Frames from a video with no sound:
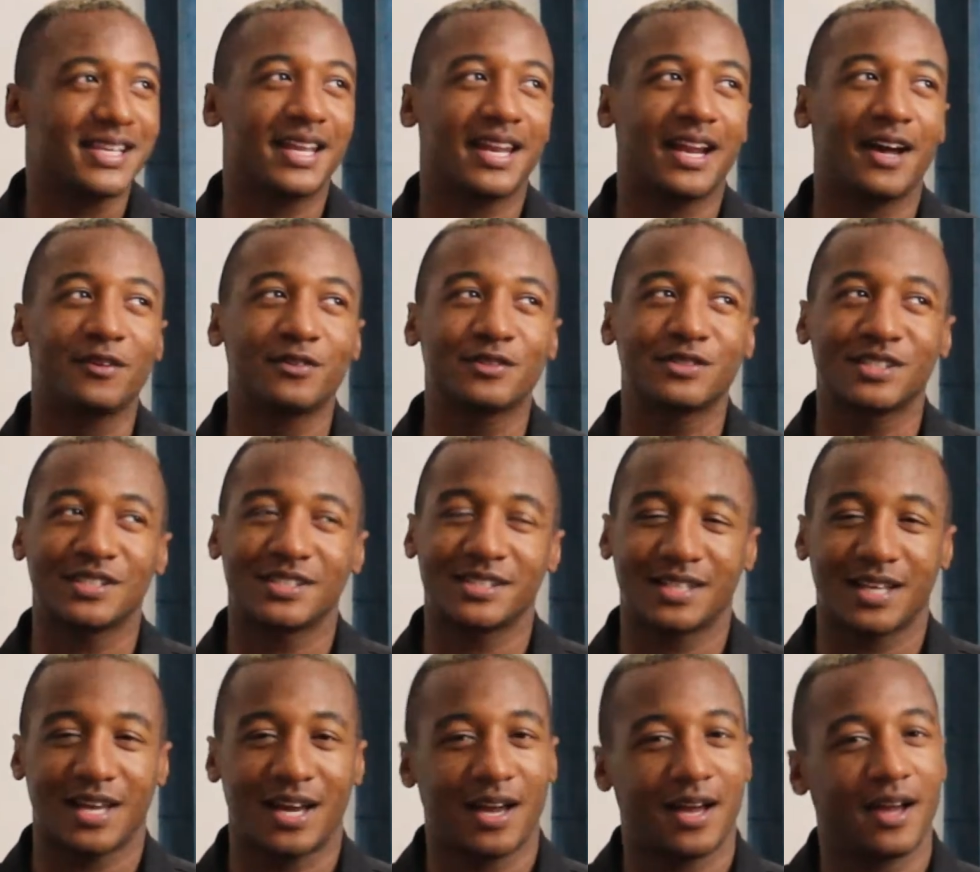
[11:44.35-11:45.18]
And I was
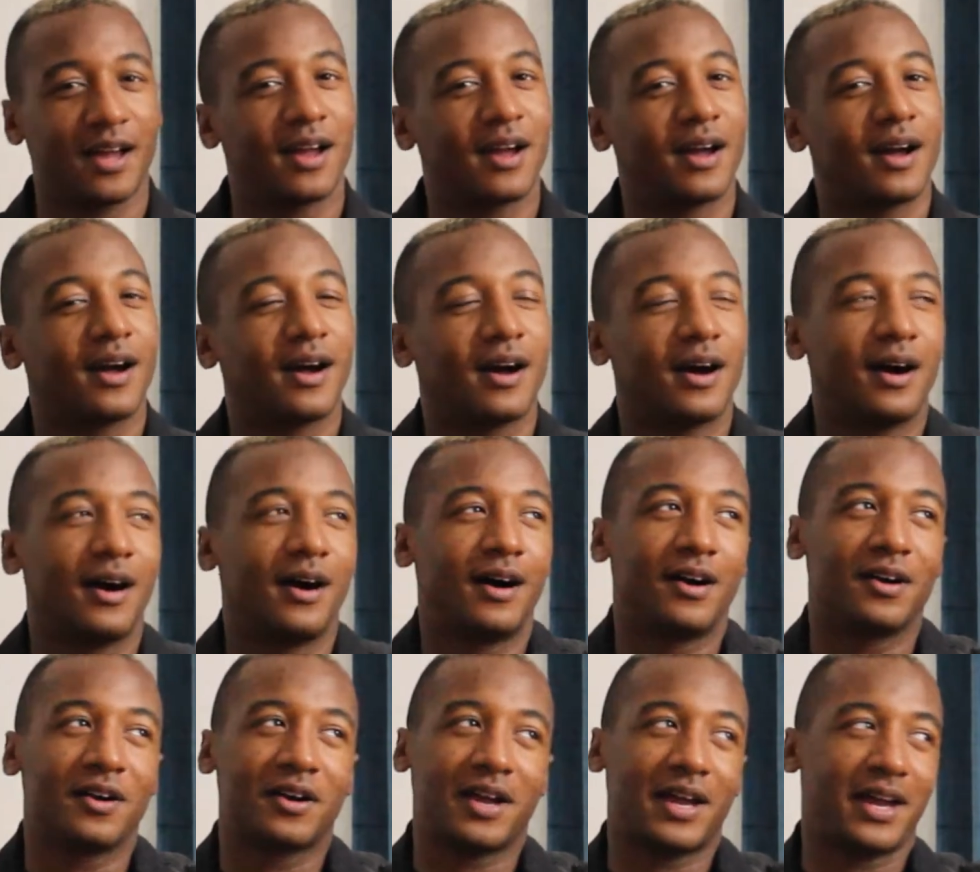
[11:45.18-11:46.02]
just like,
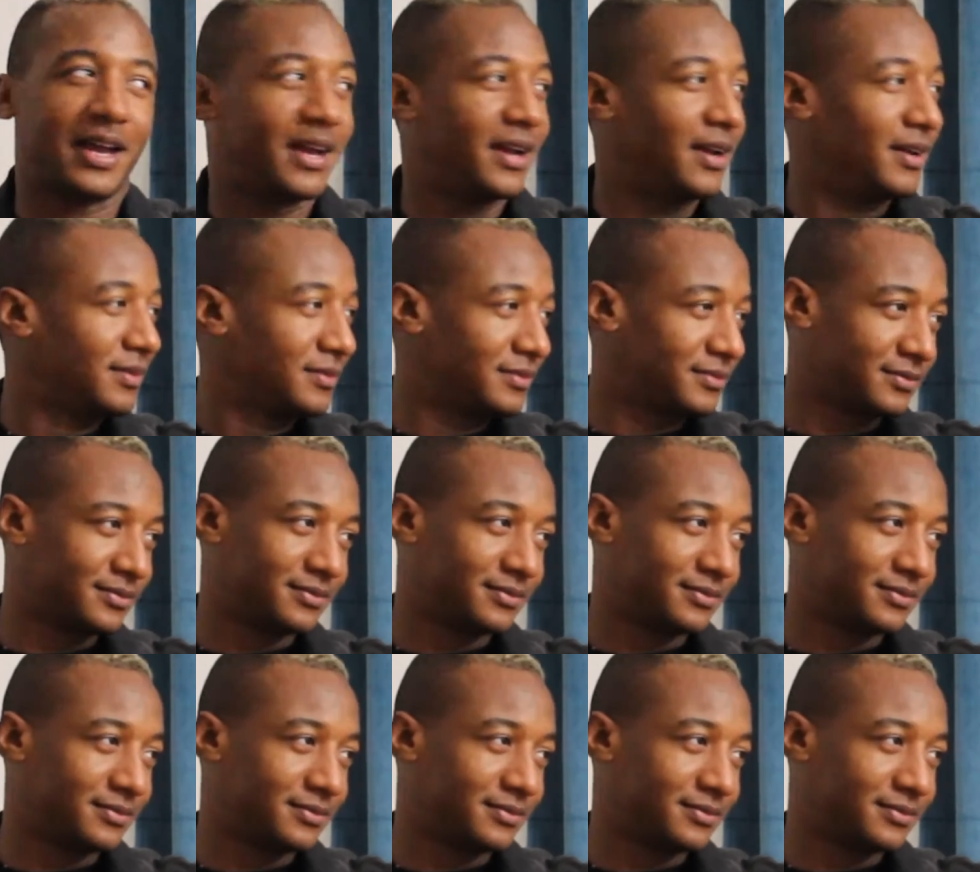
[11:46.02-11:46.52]
okay.